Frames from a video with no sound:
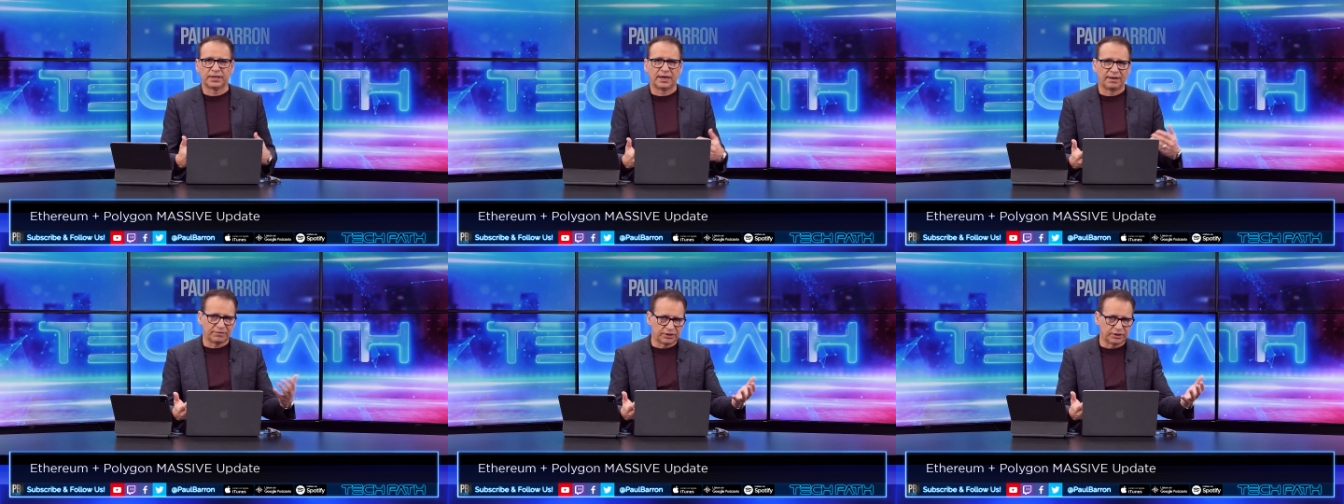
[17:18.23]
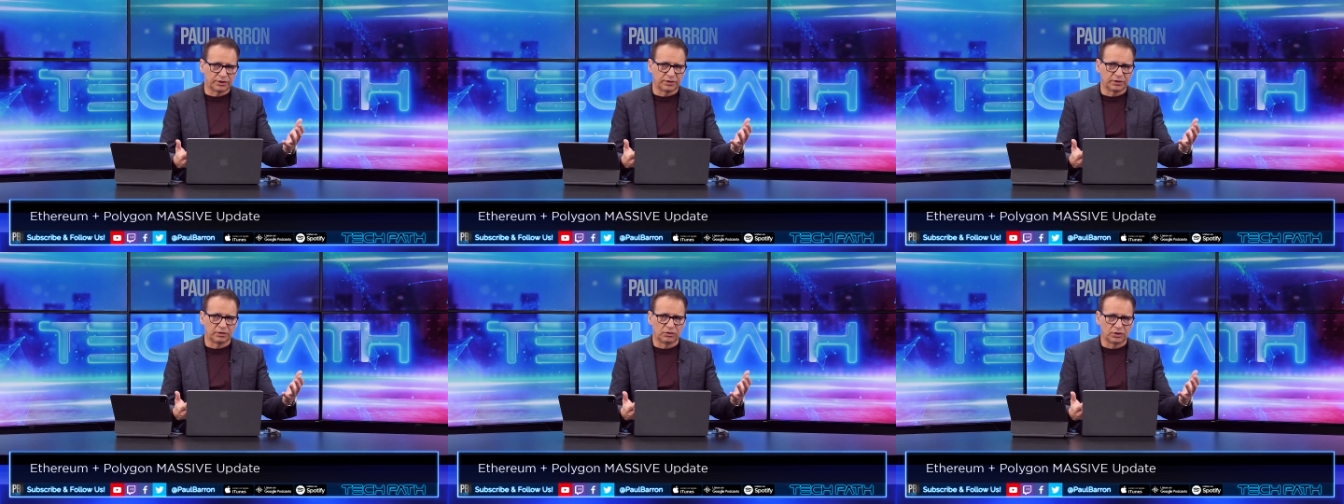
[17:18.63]
Obviously,
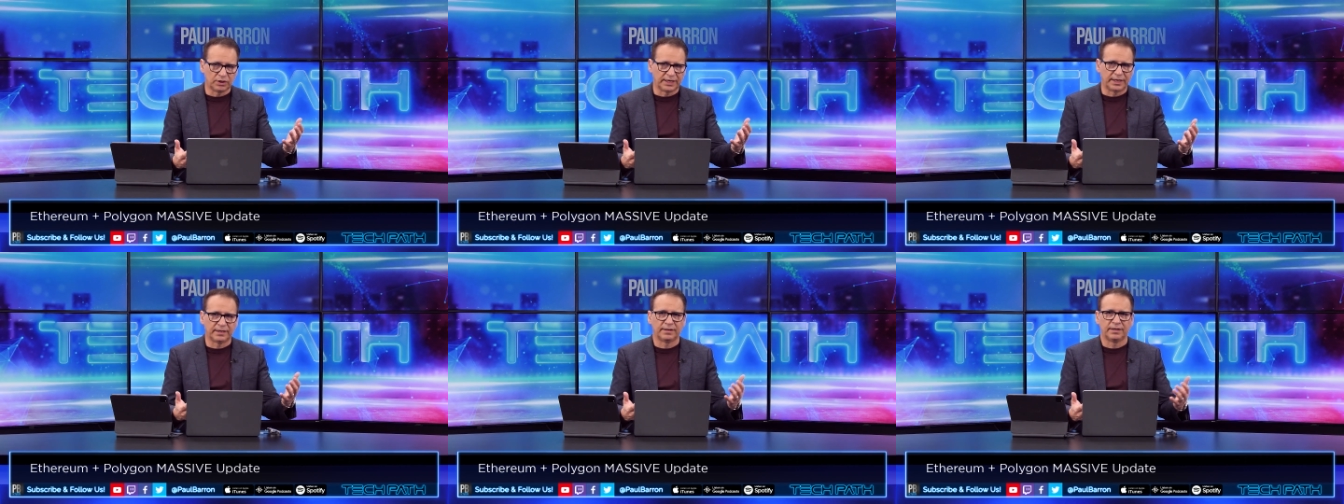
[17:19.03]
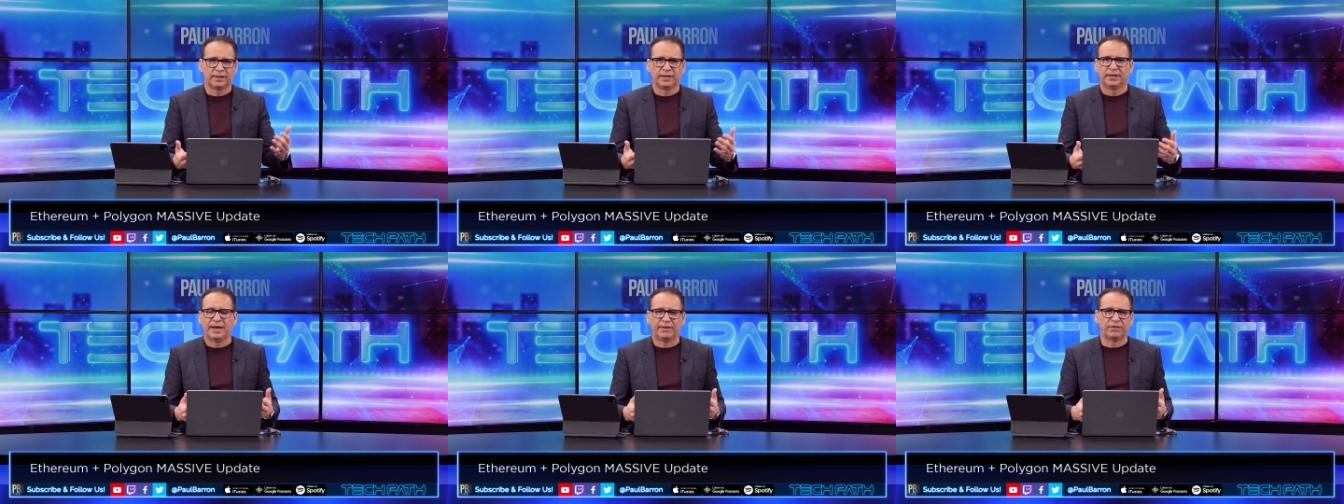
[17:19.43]
you could look at
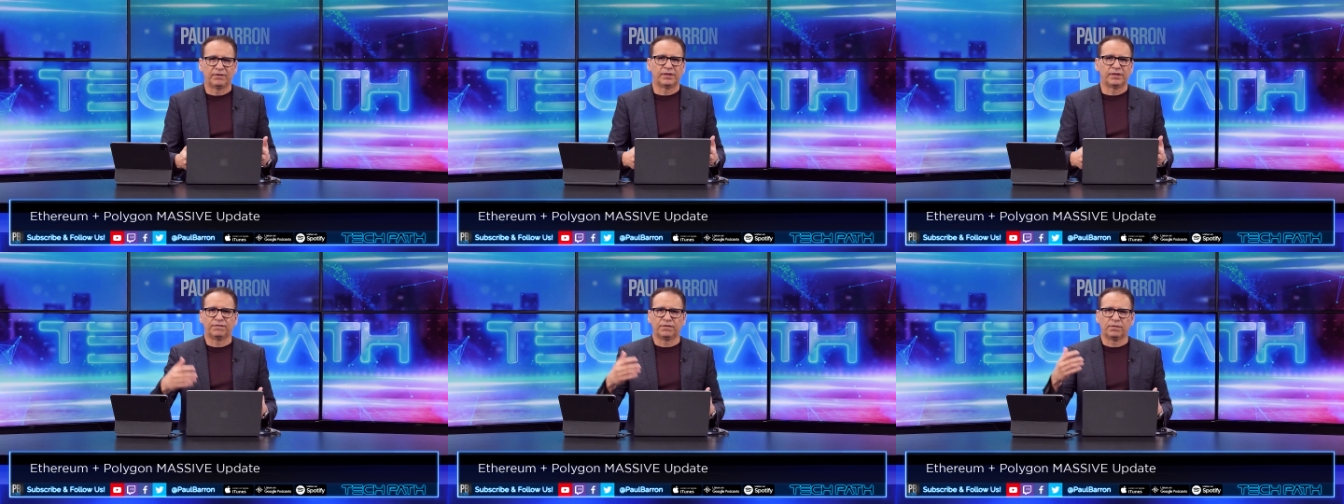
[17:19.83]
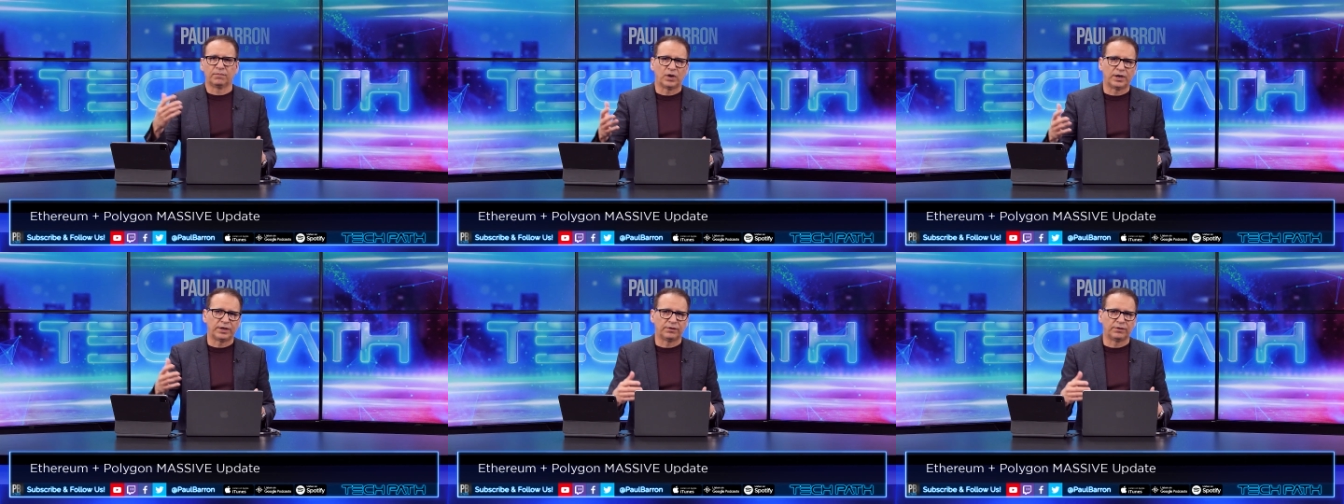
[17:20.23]
everything from
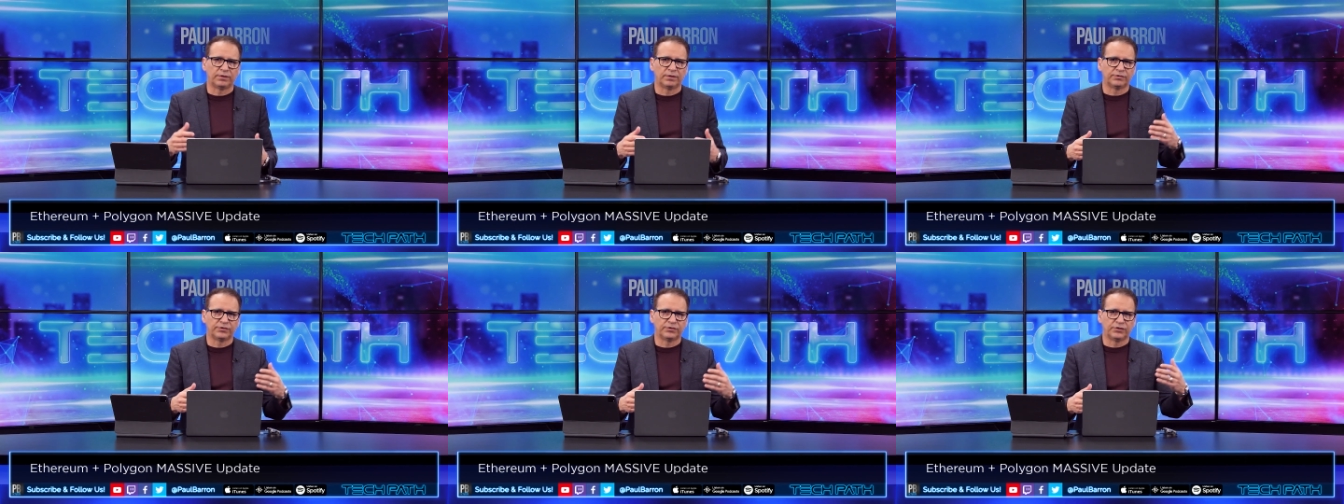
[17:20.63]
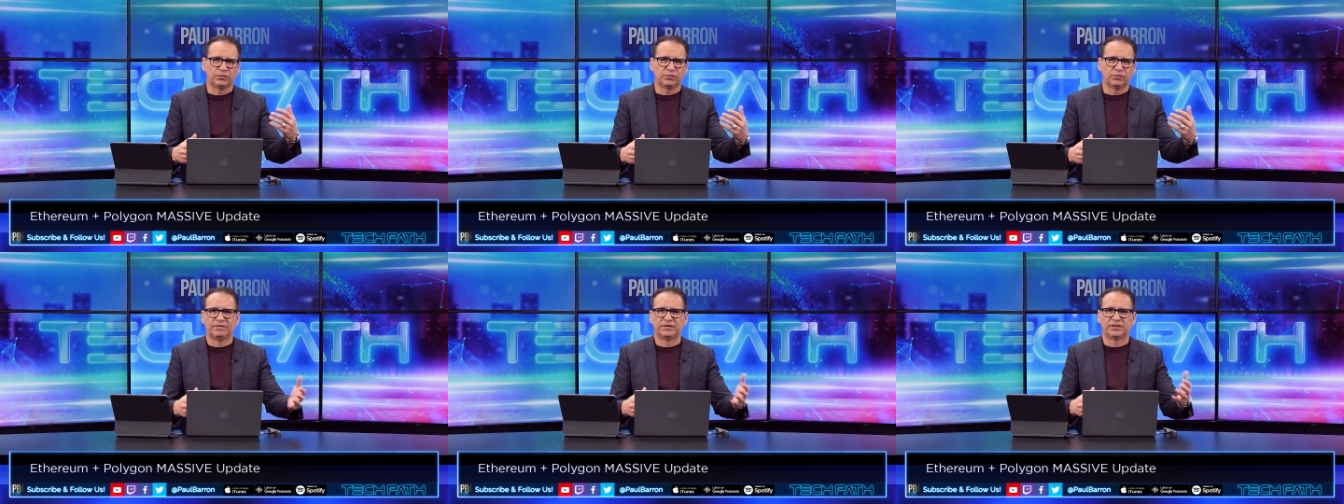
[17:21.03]
Render to
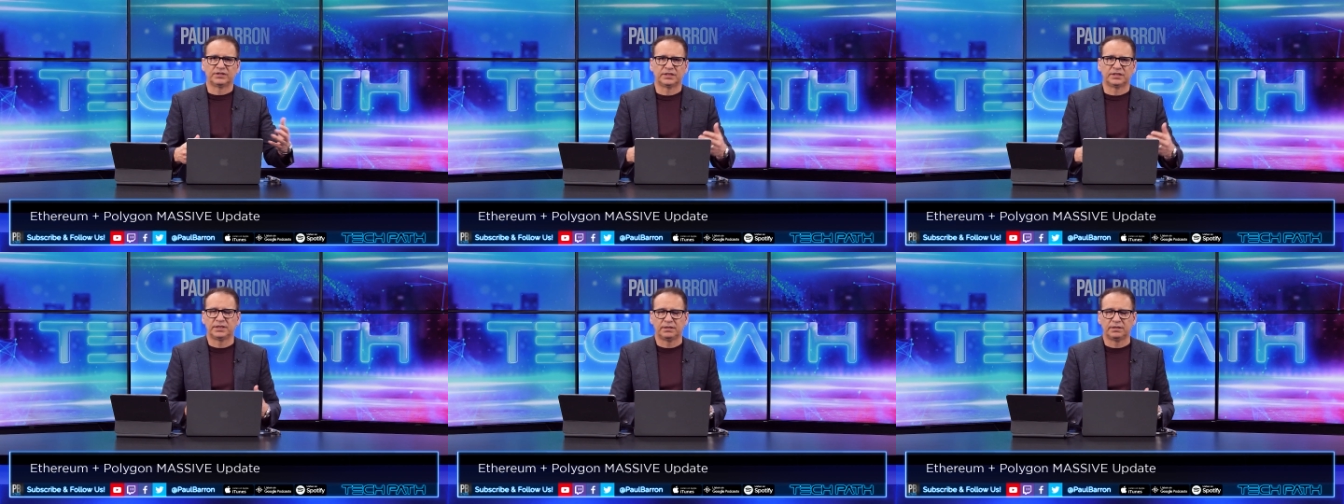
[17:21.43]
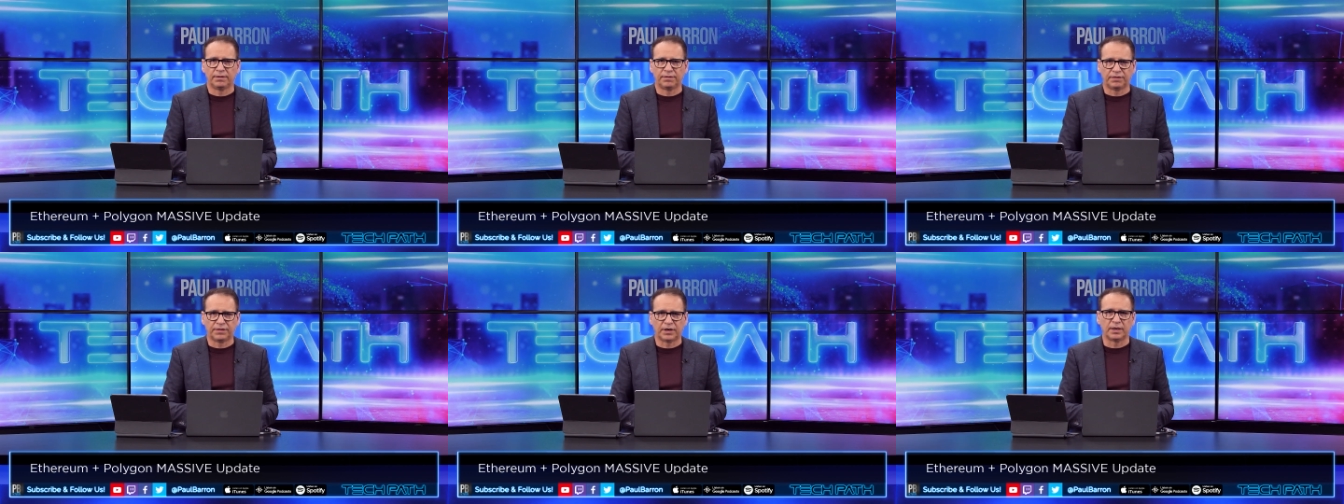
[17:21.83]
obviously
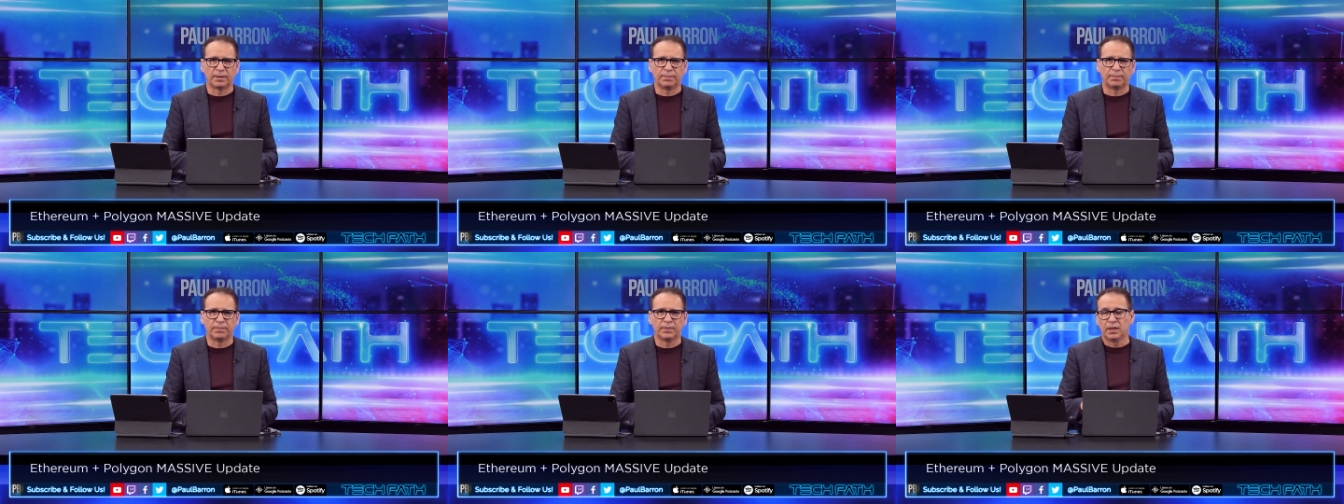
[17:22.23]
Ethereum,